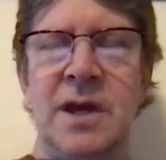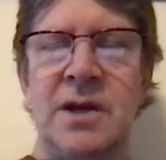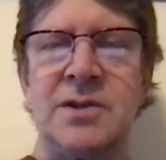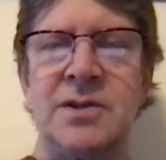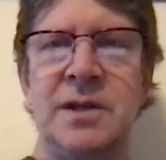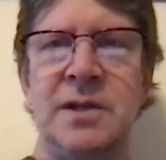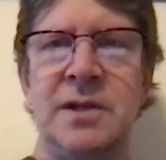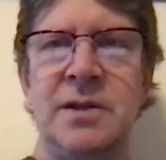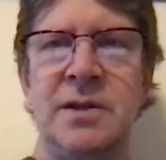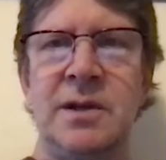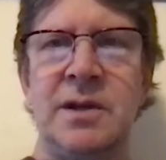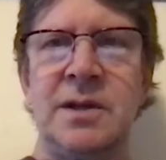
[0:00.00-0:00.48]

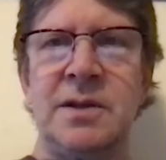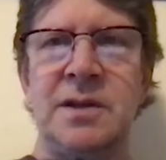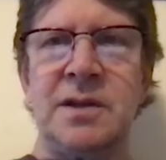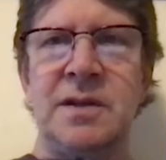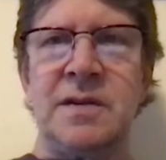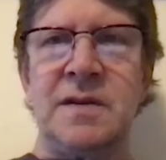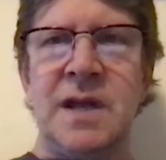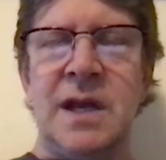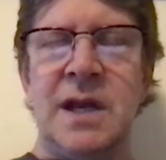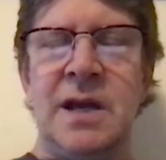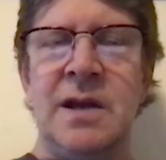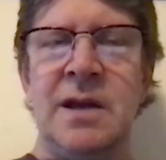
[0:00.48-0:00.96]
actually look
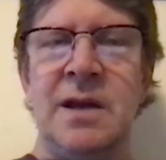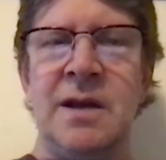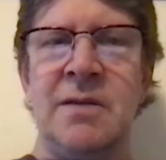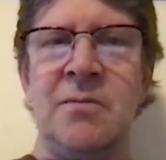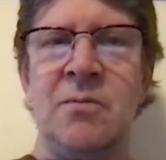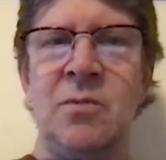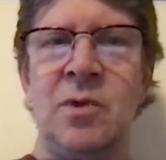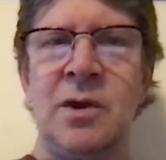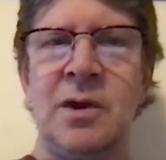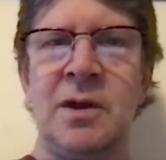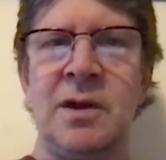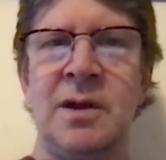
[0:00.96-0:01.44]
at the
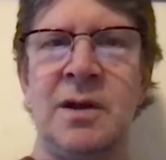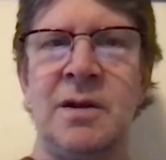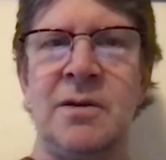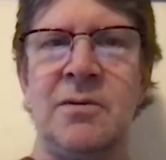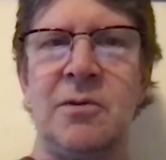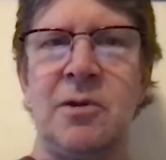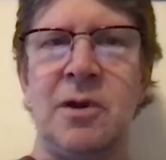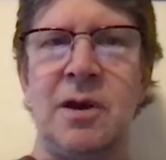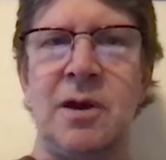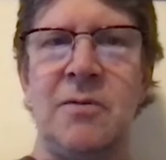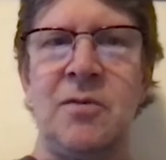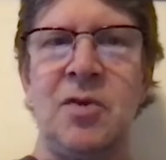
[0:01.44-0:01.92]
data, and we're going
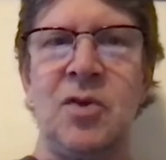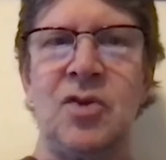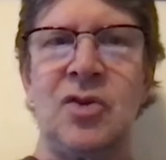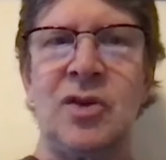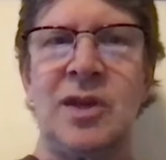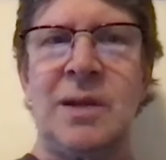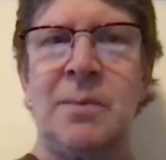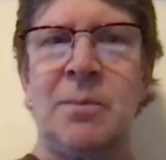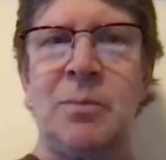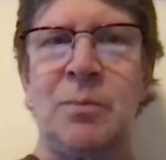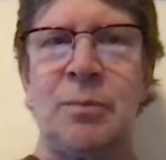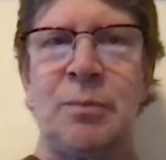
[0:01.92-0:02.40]
to
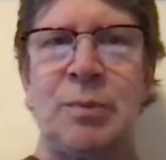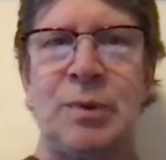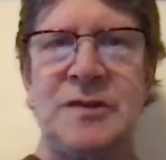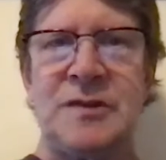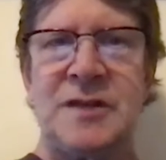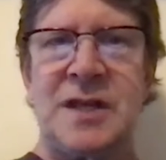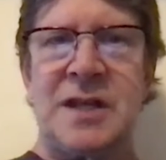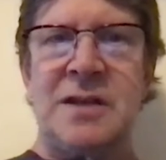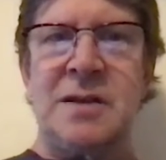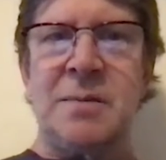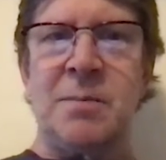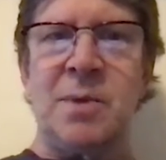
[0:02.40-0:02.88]
obviously
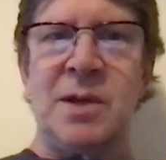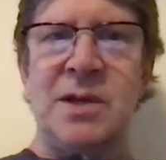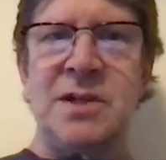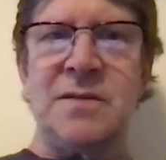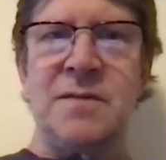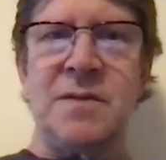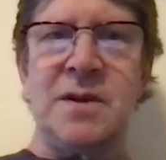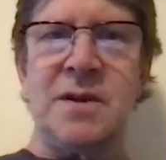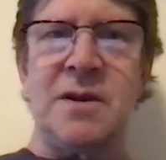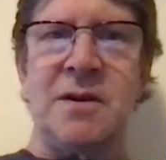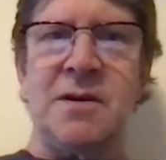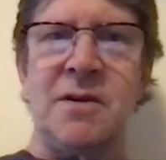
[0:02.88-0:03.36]
present a
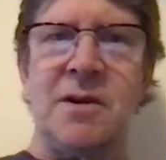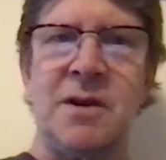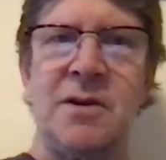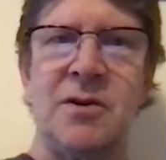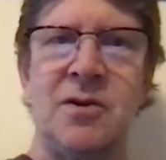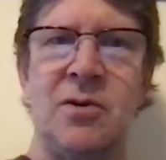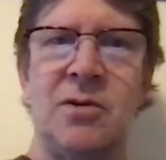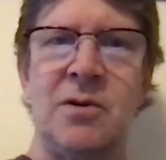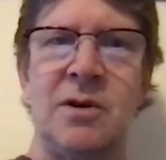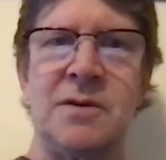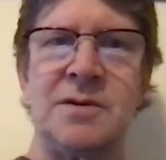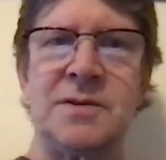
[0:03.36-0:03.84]
bunch of it in
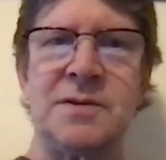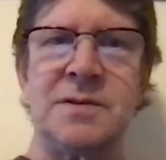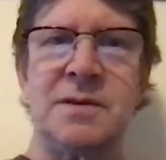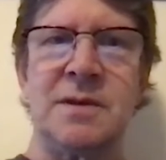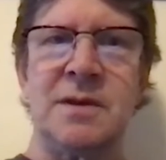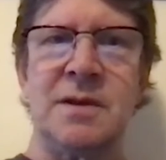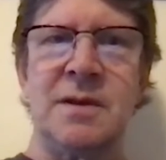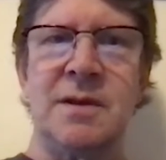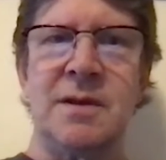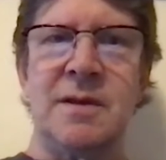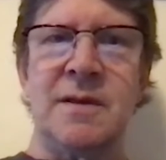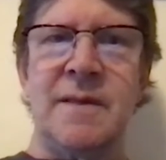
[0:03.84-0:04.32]
our
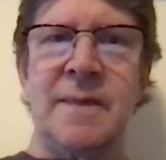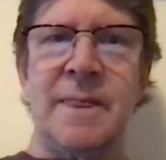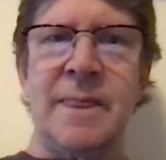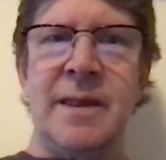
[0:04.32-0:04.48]
course,